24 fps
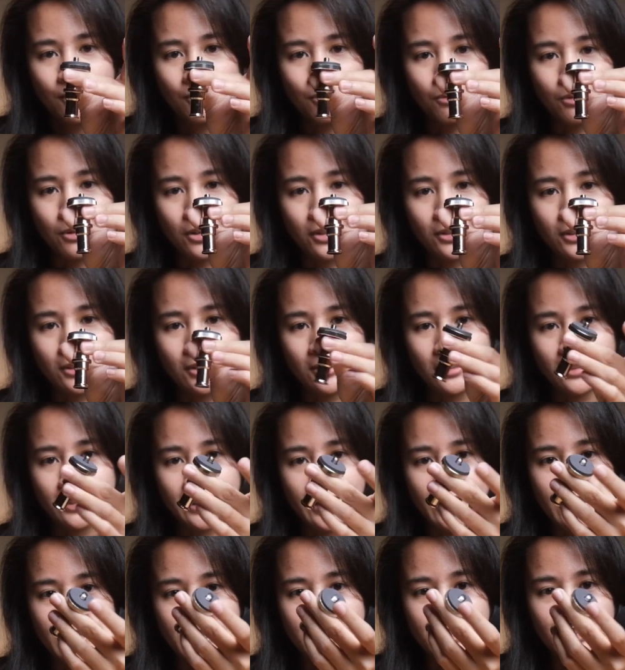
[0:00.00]
quarter
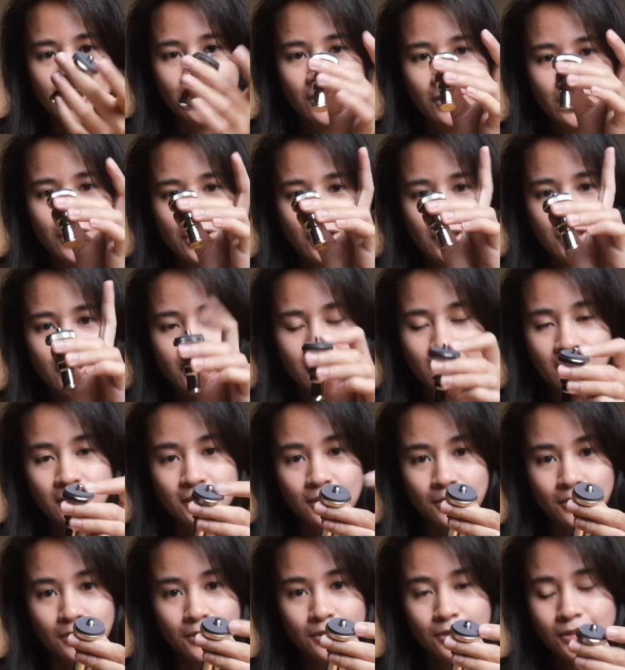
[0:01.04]
inch
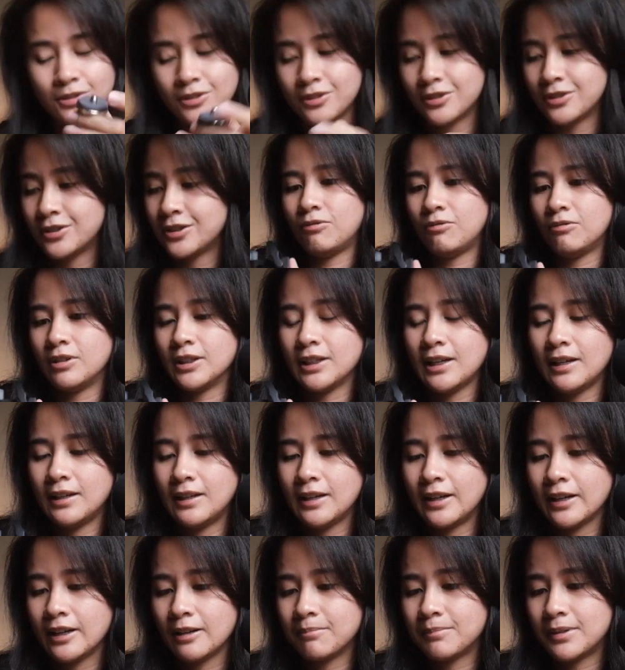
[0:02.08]
screw. What I
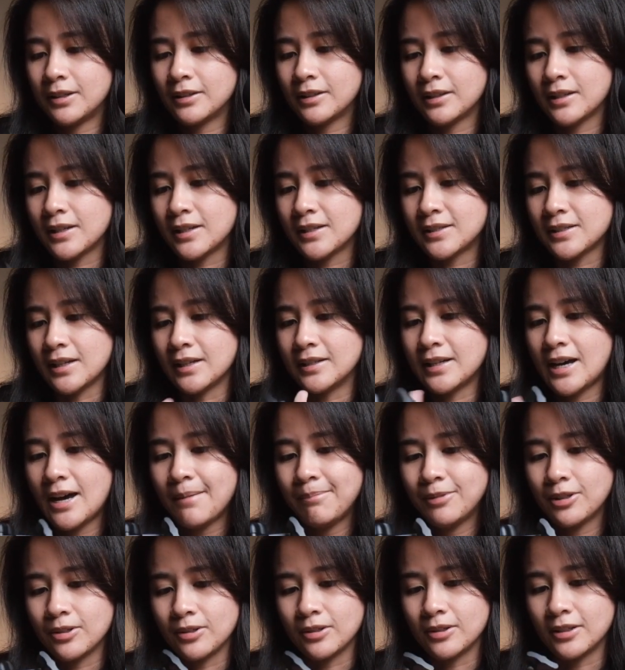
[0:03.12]
like about this
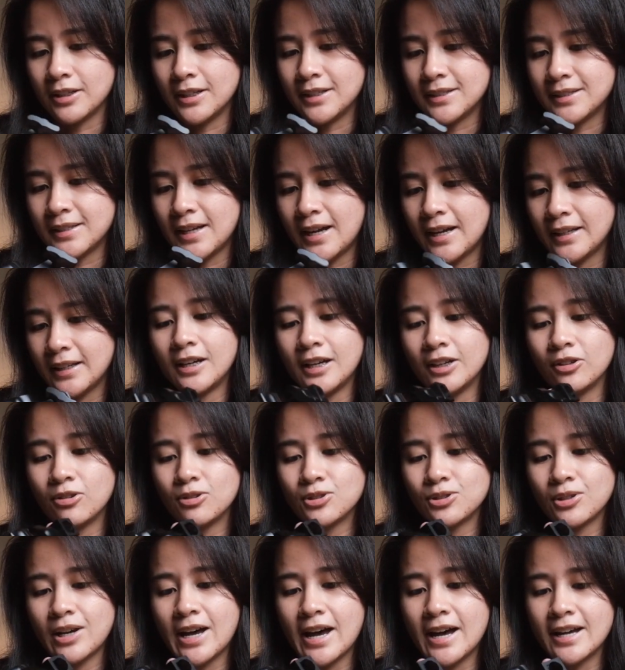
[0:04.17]
adapter is that it
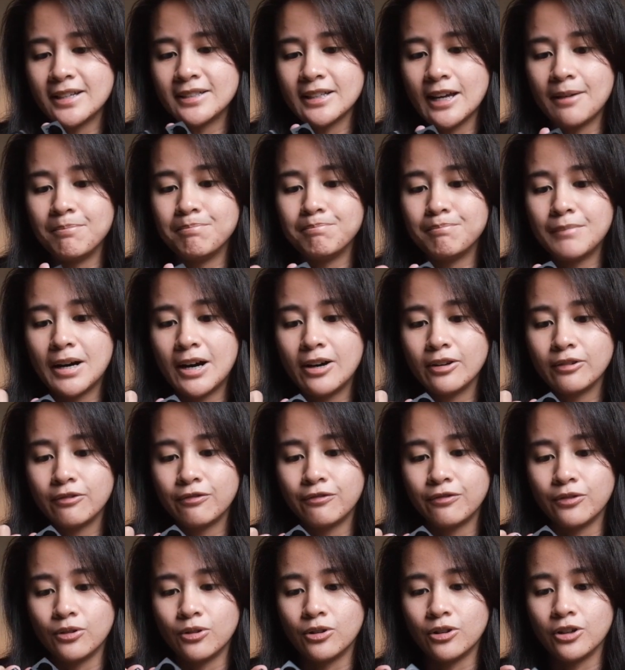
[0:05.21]
also has a mount
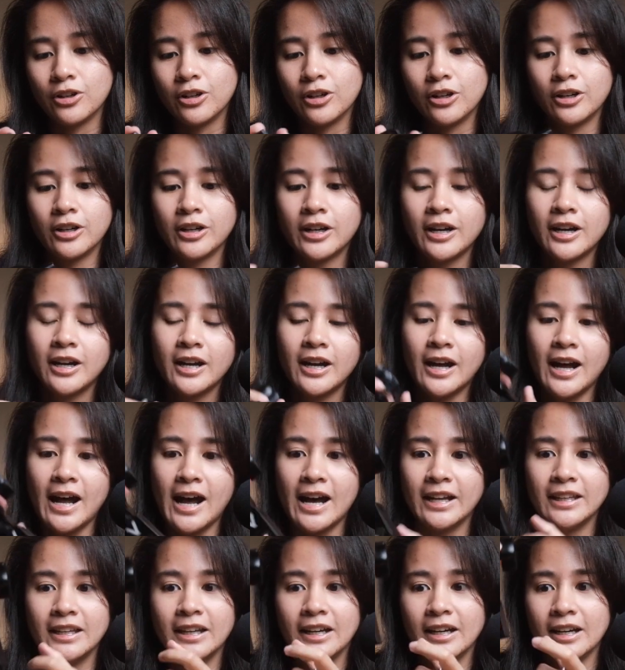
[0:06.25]
for
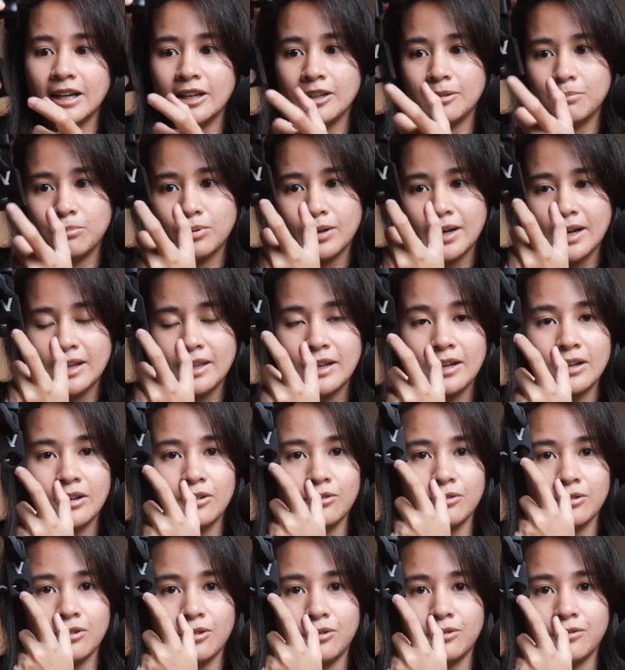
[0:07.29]
adding an umbrella
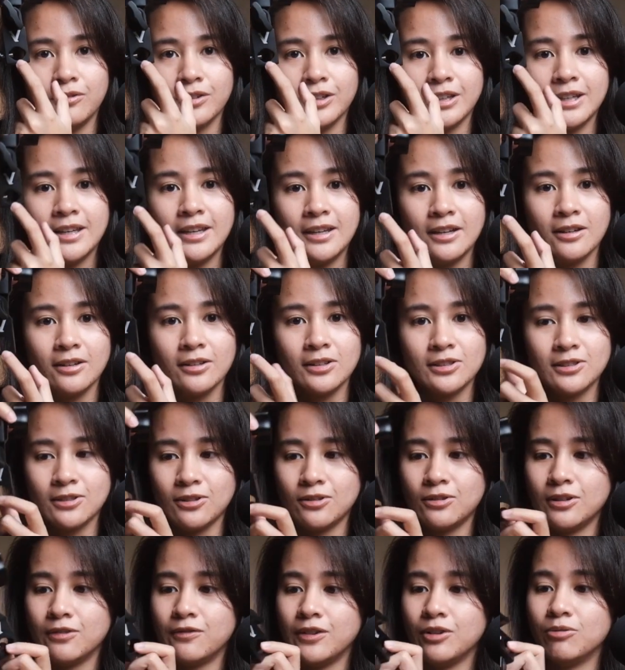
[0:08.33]
over here. So
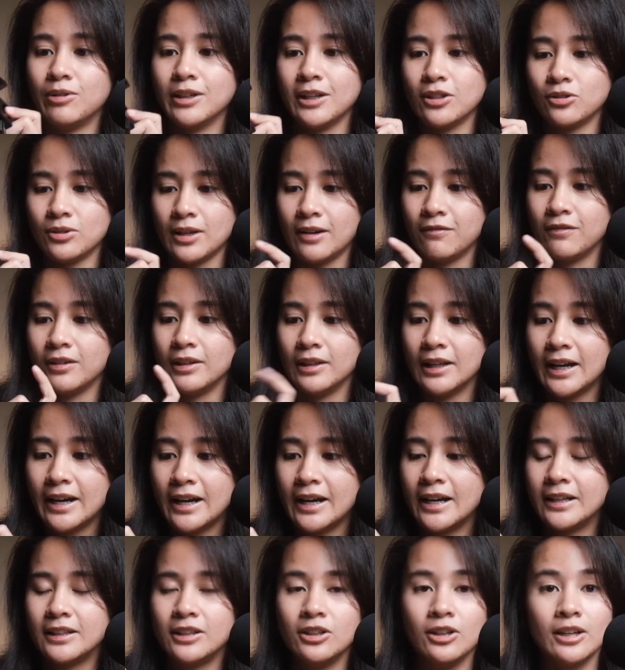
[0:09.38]
if you want to travel
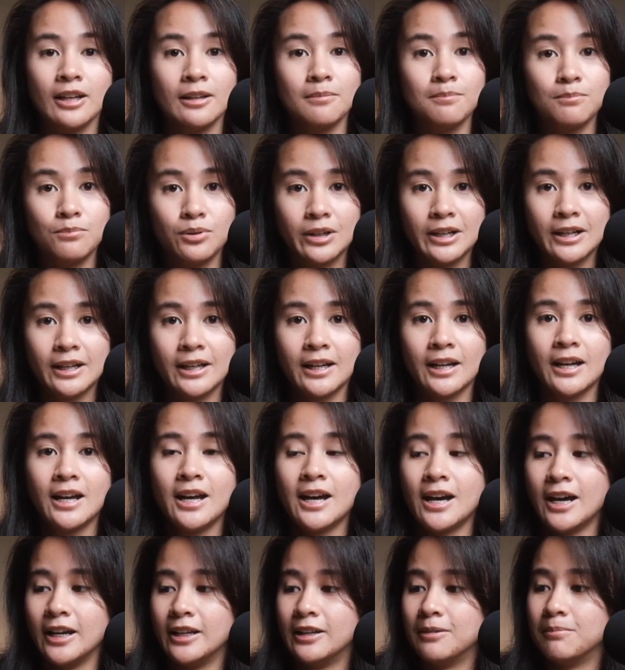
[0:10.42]
light, you can bring
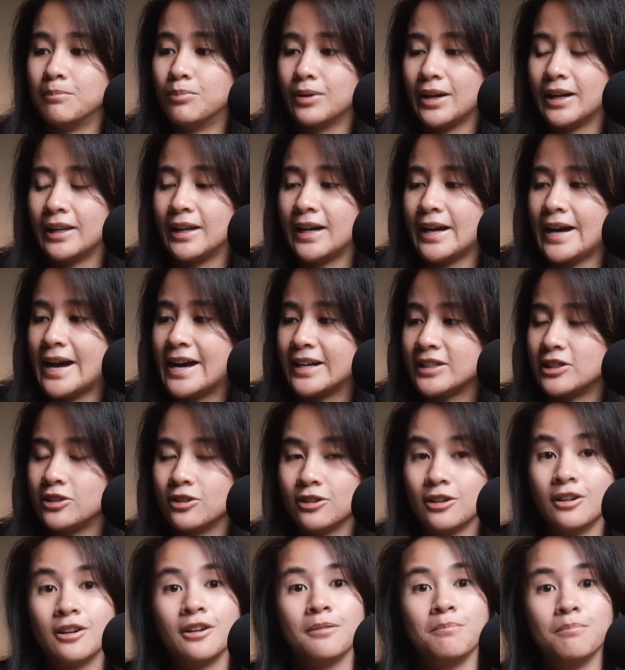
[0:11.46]
an umbrella as
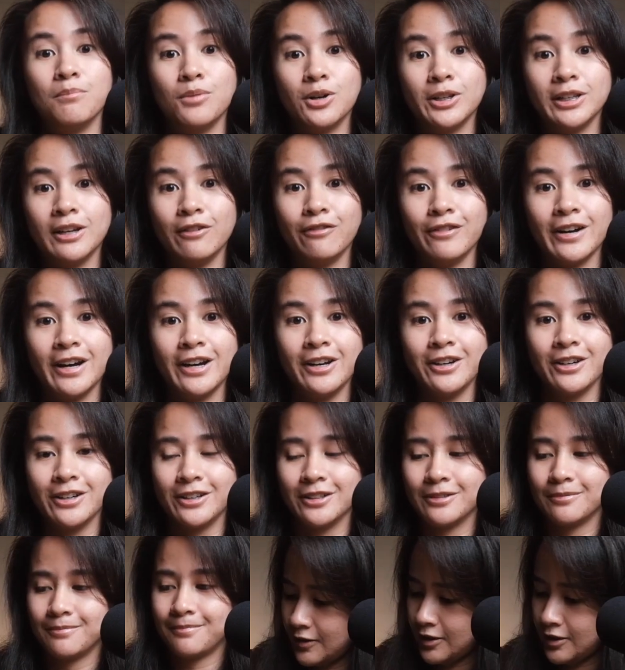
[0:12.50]
your modifier.